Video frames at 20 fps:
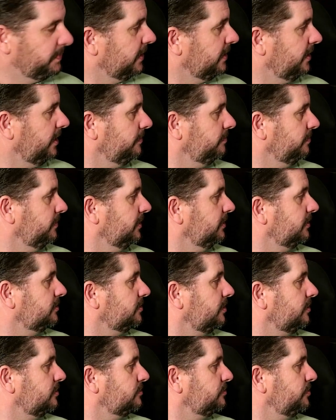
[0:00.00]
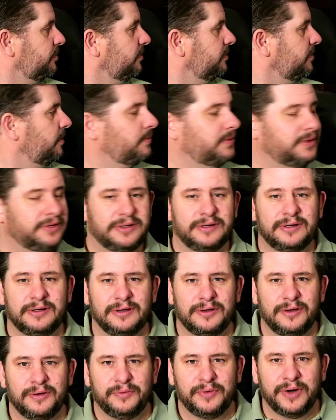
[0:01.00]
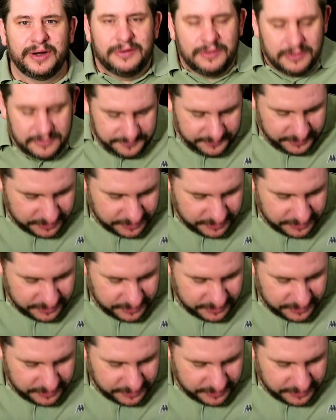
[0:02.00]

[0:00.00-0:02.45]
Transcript: but let me just turn over the record